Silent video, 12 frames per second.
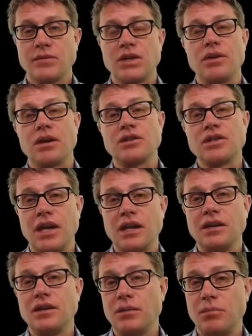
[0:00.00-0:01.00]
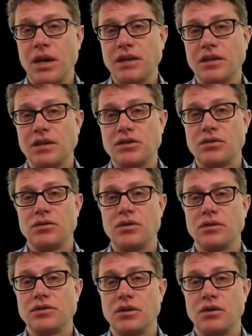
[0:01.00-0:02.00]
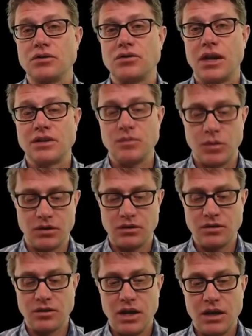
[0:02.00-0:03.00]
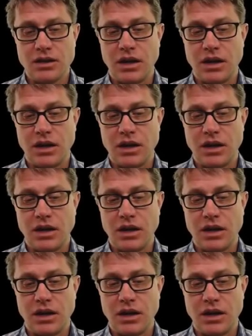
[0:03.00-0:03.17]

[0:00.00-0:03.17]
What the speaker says: So they're sending a message through those neurotransmitters.